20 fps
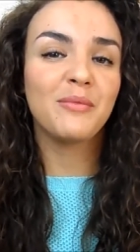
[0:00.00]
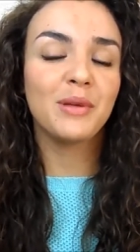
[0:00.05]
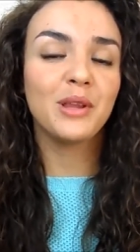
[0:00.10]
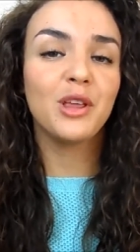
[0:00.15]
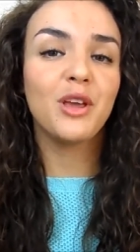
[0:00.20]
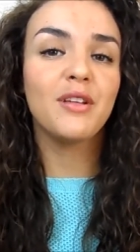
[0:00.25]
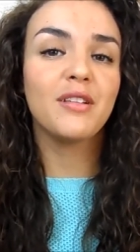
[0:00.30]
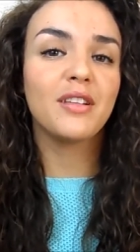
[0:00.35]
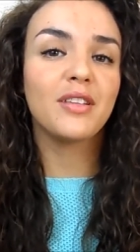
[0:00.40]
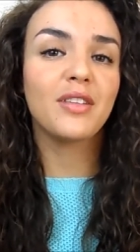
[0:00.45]
I've
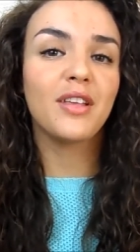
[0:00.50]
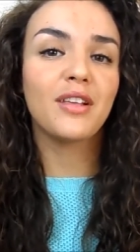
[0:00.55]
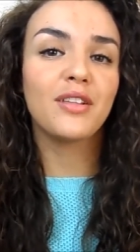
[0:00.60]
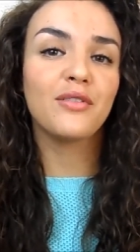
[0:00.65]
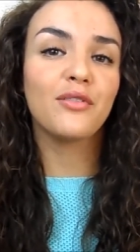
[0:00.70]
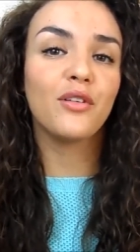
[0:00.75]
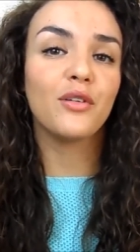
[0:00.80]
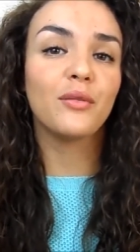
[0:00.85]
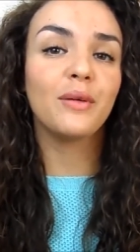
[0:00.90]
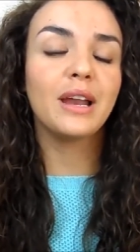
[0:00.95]
been using
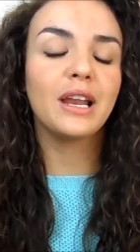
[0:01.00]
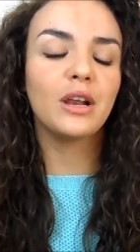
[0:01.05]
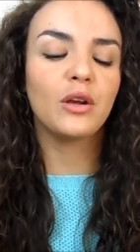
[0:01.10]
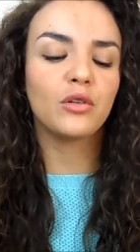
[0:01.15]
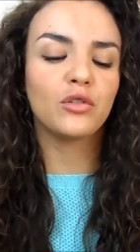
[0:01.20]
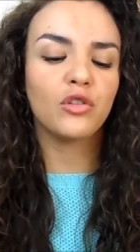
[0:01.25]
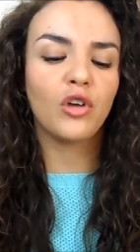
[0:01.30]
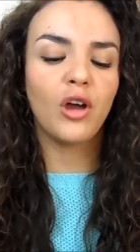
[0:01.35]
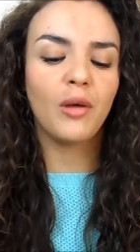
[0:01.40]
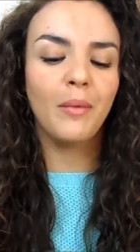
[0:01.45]
this for a really
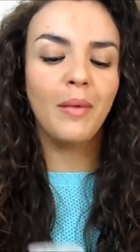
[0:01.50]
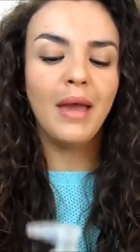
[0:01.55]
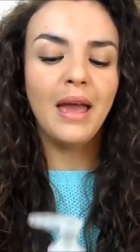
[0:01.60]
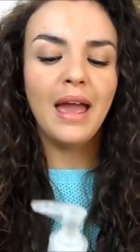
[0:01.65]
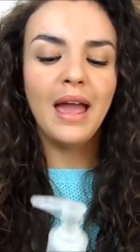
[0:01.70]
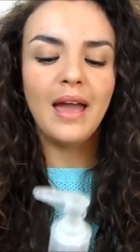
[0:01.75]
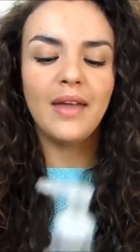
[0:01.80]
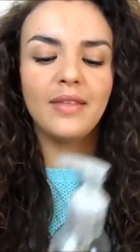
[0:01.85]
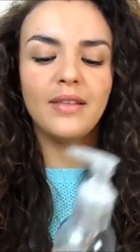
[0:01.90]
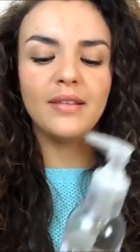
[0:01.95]
long time,
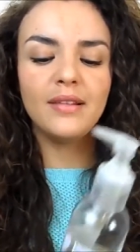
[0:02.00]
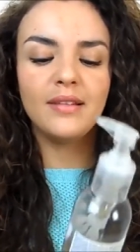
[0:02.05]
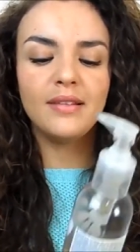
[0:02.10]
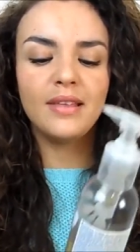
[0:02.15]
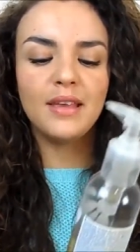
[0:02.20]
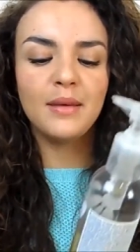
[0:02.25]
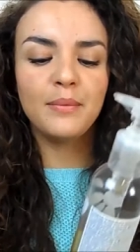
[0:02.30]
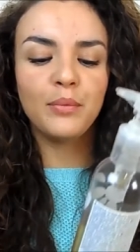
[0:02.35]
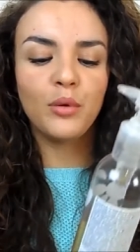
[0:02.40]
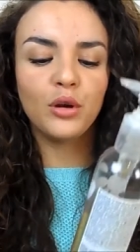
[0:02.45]
and this is
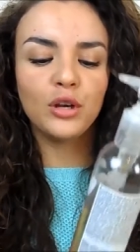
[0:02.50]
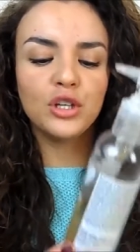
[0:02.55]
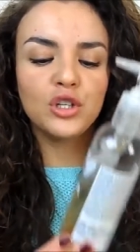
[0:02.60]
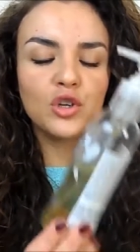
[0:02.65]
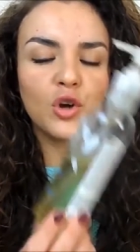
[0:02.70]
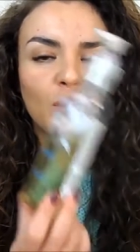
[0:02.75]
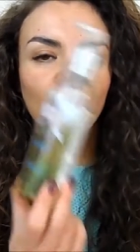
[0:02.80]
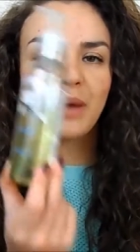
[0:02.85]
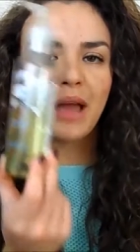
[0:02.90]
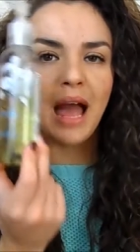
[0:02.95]
the Body
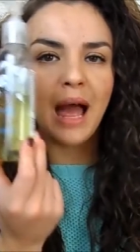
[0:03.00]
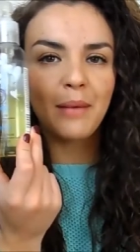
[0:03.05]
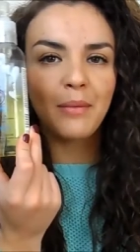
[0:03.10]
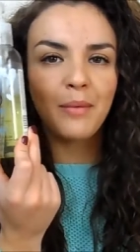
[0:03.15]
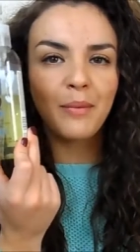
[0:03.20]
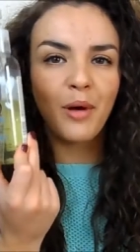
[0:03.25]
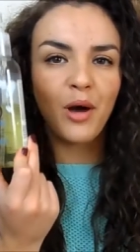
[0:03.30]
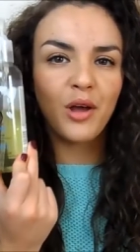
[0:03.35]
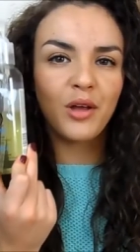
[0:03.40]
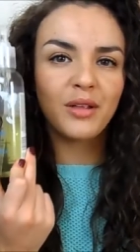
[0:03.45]
Shop
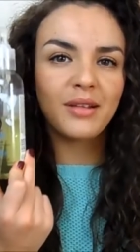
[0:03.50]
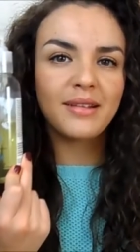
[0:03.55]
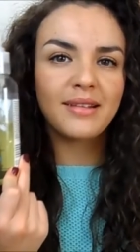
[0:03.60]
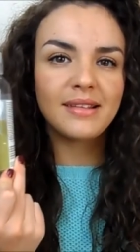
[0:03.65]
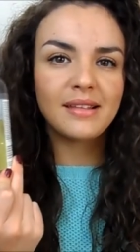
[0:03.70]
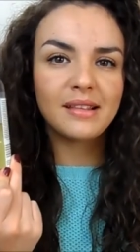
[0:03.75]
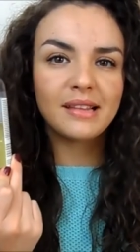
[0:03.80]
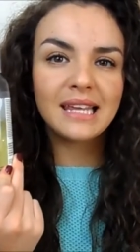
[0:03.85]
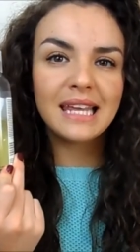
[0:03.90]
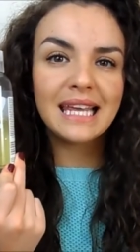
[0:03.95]
Chamomile
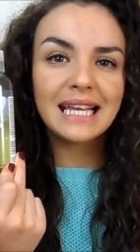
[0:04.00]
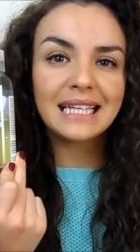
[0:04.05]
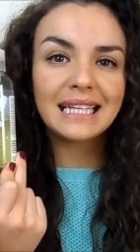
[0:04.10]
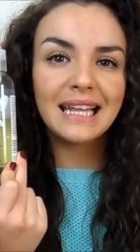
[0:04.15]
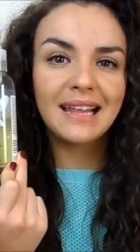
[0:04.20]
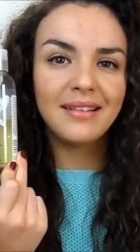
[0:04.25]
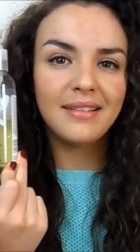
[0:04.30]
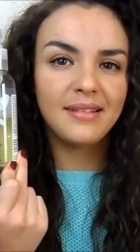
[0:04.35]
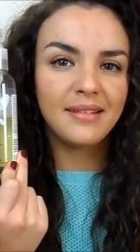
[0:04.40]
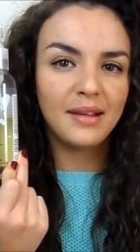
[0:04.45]
Silky
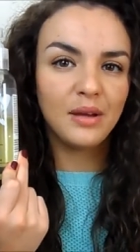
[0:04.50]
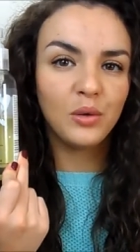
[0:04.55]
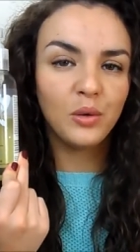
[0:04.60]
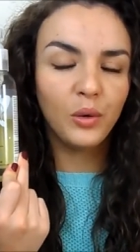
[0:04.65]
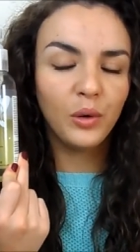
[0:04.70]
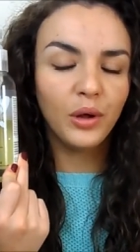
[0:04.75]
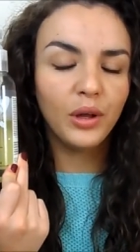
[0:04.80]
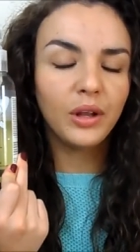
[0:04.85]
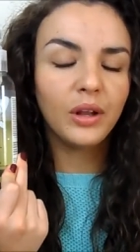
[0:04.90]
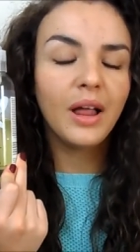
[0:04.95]
Cleansing
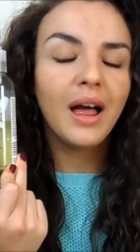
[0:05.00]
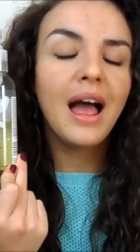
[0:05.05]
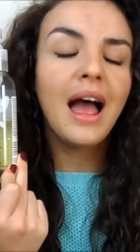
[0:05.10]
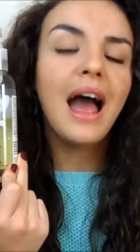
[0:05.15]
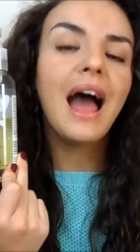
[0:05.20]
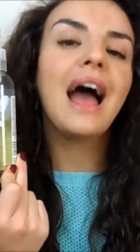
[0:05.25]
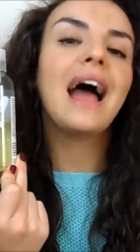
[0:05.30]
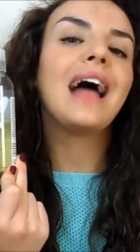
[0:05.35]
Oil,